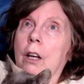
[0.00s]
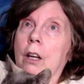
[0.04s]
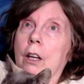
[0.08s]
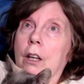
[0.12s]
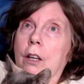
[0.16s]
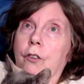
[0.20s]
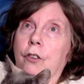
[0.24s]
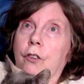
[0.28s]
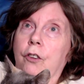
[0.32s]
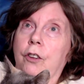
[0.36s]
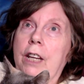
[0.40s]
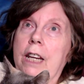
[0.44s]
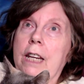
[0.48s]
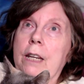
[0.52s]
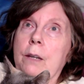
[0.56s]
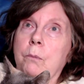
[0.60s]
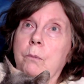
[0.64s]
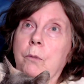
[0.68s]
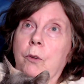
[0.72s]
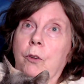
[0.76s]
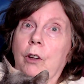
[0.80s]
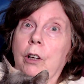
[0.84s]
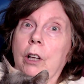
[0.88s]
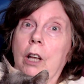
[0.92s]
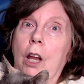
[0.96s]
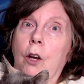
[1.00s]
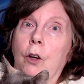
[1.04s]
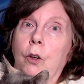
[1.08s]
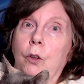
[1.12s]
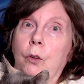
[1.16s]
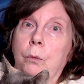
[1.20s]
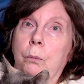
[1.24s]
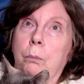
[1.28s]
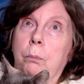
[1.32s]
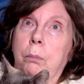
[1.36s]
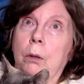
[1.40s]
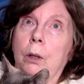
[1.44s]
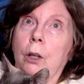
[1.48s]
Seams
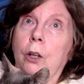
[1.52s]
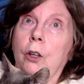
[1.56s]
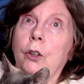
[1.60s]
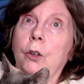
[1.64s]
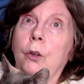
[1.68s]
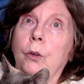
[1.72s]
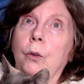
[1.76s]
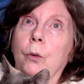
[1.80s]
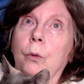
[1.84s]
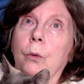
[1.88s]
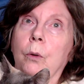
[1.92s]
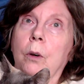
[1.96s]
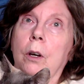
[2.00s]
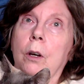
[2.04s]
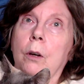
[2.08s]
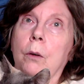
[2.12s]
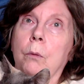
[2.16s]
glowed blue.